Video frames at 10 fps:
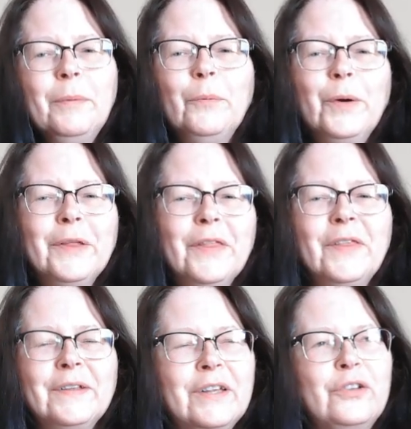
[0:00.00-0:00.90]
But one of the
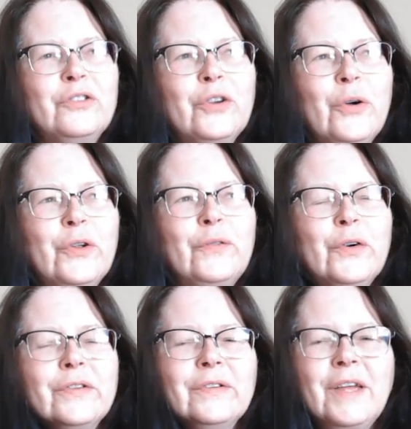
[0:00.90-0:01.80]
things I usually go there
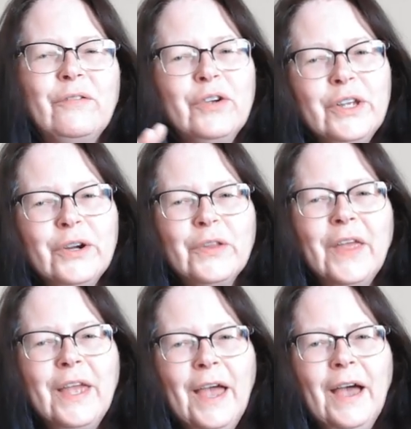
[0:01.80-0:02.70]
for is because every year
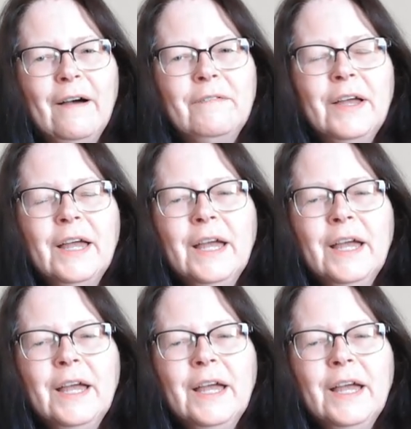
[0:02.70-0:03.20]
they have